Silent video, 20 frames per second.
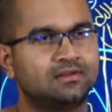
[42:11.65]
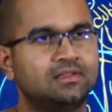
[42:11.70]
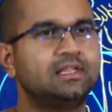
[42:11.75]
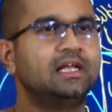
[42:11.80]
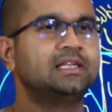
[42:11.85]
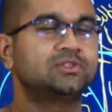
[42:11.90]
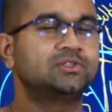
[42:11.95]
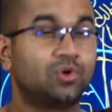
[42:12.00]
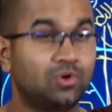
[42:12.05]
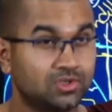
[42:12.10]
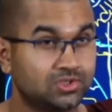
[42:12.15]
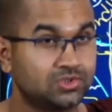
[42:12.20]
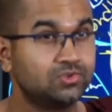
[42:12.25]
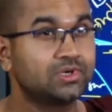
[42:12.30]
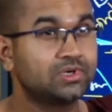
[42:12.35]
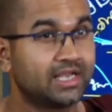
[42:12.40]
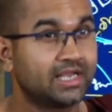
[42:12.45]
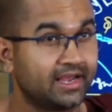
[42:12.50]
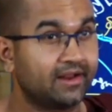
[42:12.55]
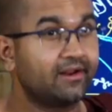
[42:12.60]
That's
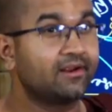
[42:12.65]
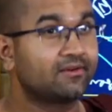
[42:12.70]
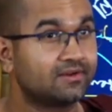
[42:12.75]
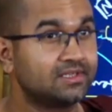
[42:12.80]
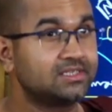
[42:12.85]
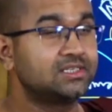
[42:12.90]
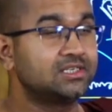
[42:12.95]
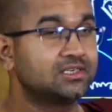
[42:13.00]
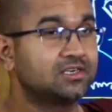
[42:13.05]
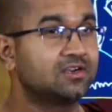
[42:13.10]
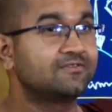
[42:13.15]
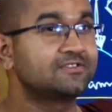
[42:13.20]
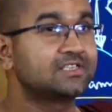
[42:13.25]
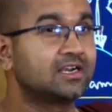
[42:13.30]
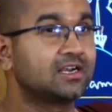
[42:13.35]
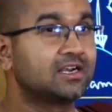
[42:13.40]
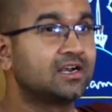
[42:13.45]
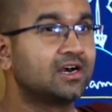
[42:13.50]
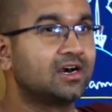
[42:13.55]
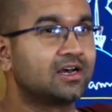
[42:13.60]
also a characteristic of
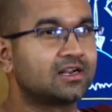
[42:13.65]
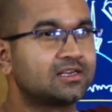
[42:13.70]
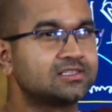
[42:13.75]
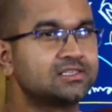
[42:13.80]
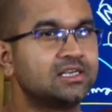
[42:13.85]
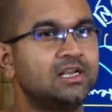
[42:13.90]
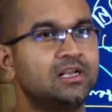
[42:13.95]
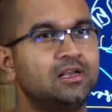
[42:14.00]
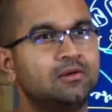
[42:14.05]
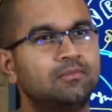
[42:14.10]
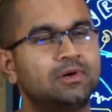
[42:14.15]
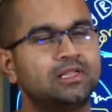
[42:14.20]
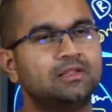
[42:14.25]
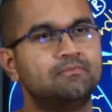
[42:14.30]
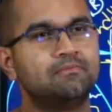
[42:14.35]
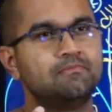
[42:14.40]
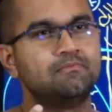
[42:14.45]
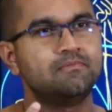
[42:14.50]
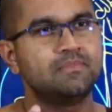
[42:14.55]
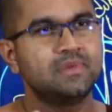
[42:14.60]
Sankharas. But
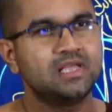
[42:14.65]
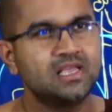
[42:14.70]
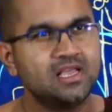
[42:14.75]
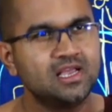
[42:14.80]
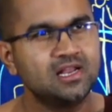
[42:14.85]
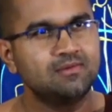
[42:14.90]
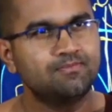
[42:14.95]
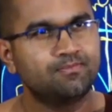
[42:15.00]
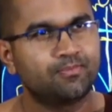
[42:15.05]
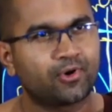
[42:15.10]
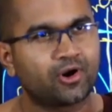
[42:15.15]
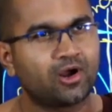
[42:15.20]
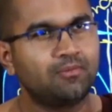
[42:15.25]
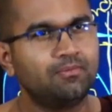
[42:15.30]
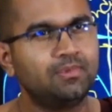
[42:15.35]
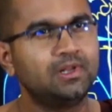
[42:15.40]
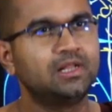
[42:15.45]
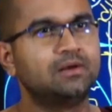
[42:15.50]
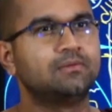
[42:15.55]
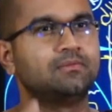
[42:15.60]
the main
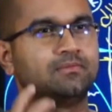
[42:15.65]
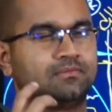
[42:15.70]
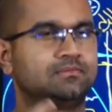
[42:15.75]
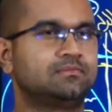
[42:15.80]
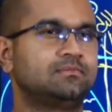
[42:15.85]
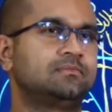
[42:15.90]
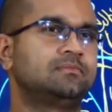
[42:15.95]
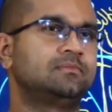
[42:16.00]
problem